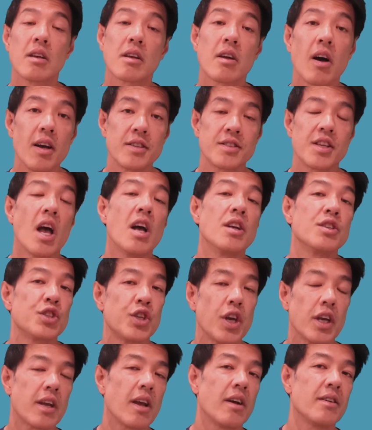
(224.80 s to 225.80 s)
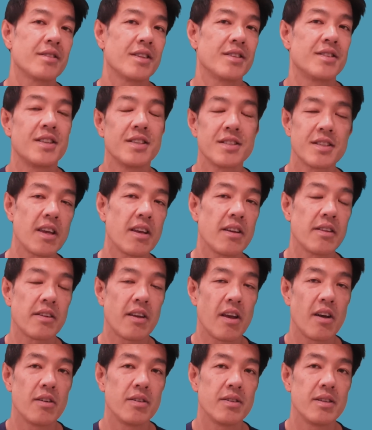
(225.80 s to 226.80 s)
Guys, check out the discount
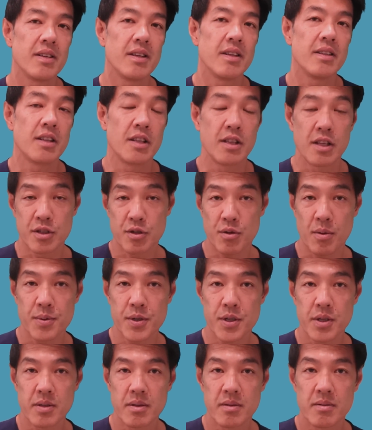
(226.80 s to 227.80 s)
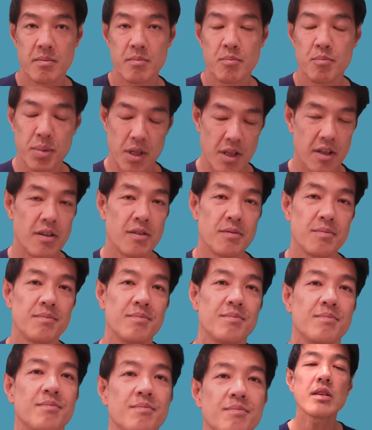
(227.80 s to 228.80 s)
code in the description below.
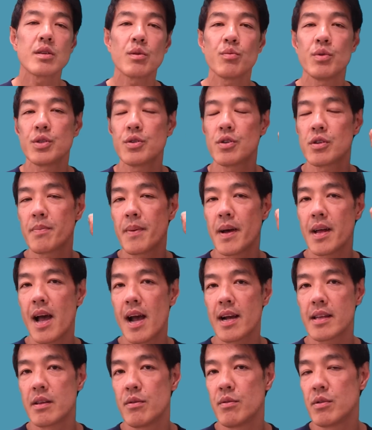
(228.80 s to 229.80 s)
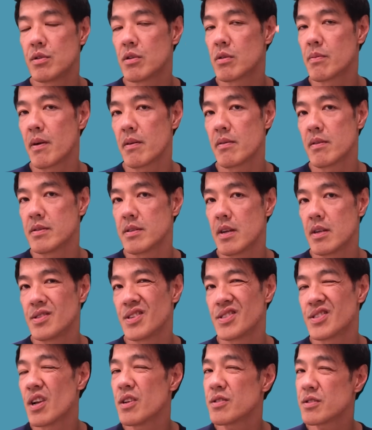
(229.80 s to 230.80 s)
So we talked about acne, we talked about rosacea.
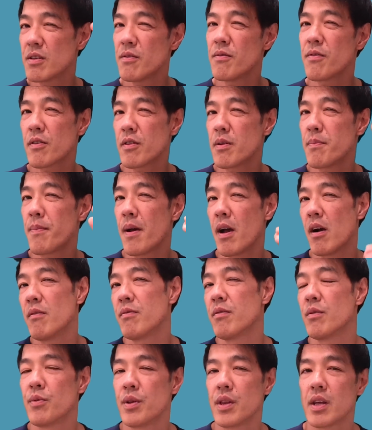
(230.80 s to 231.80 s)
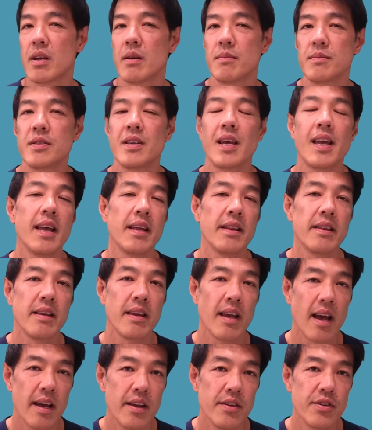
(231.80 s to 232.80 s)
It's also very powerful when it comes to
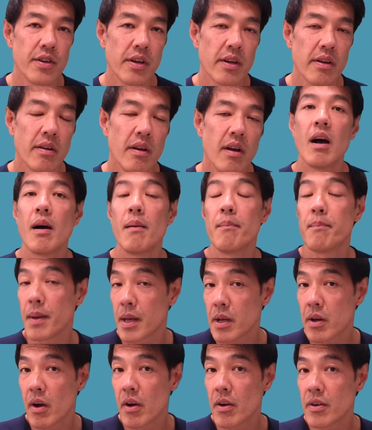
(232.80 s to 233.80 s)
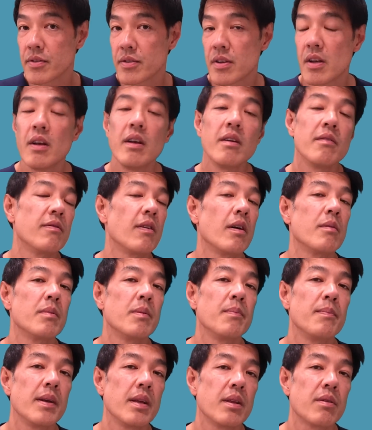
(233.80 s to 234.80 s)
anti-aging because
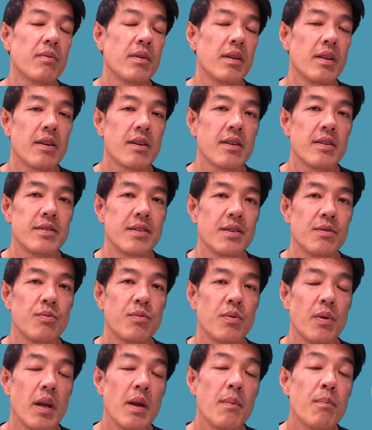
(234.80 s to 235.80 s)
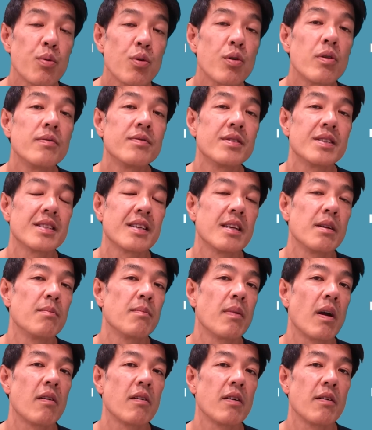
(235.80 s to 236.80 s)
vitamin B3, like I said, improves your skin
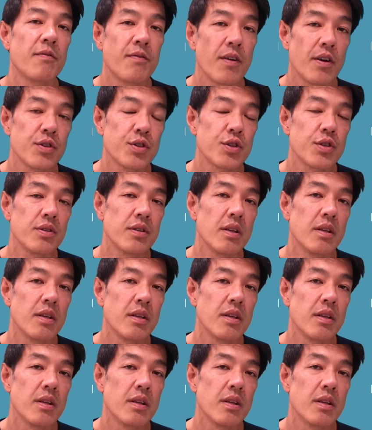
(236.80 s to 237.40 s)
barrier function.